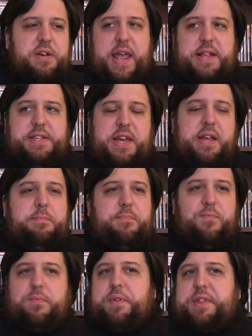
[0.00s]
they
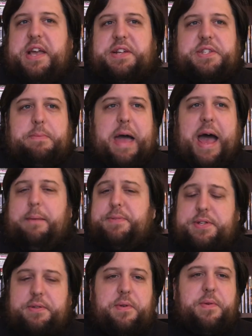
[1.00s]
did release some
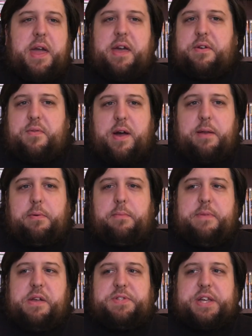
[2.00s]
absolutely
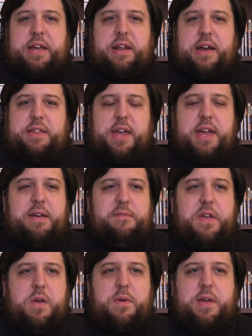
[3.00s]
incredible music, and I think
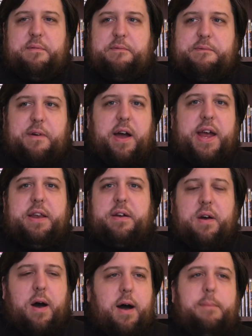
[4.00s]
if you can find
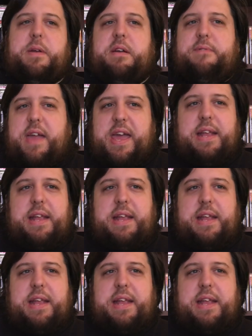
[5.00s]
a copy of